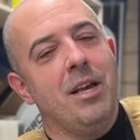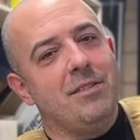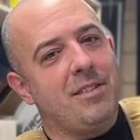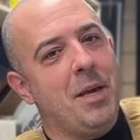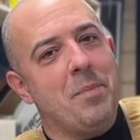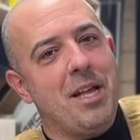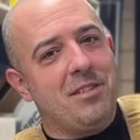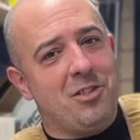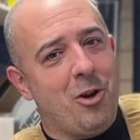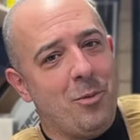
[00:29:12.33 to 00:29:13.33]
Skip that
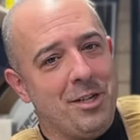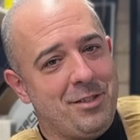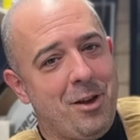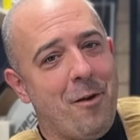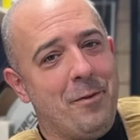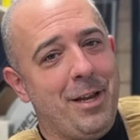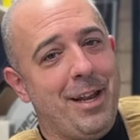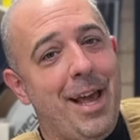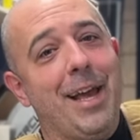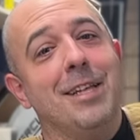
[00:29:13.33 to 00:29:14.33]
Starbucks coffee
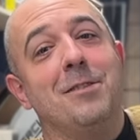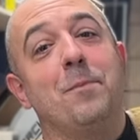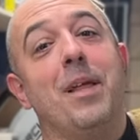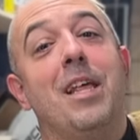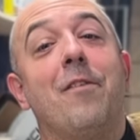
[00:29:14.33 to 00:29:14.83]
today and spend